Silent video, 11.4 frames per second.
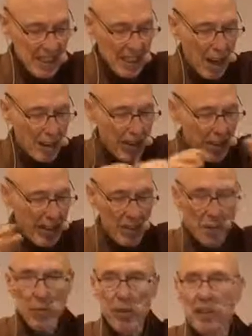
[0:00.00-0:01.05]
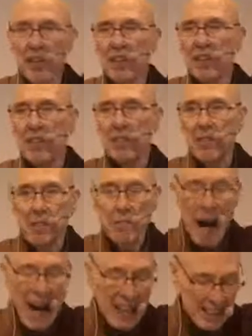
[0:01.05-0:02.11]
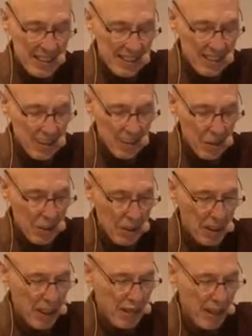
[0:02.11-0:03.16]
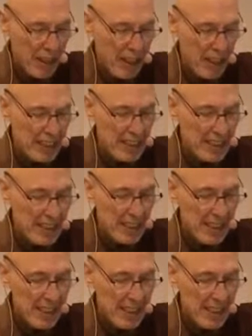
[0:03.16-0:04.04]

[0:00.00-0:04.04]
covered it with mats or with coverings.